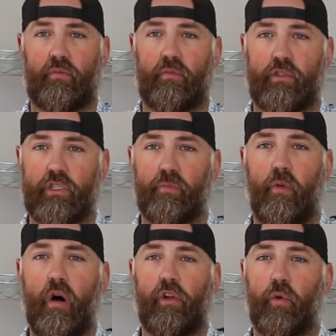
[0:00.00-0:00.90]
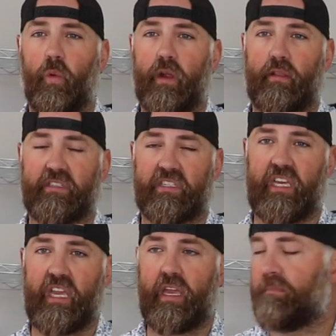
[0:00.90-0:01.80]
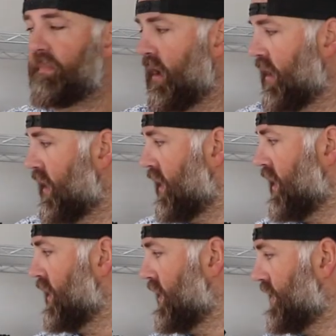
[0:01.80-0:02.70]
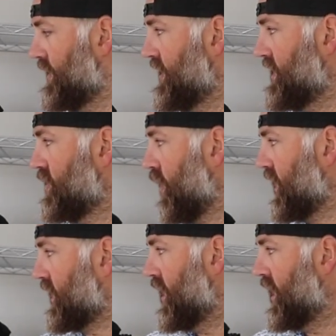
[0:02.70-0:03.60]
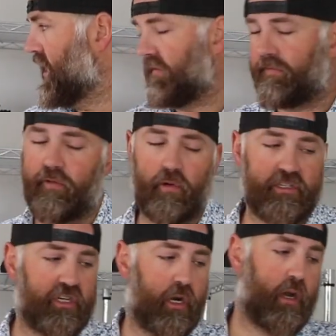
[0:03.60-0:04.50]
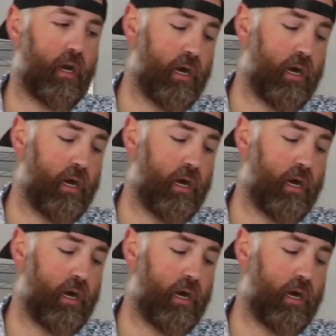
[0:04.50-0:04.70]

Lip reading: smaller width ski. The Nordica Enforcer,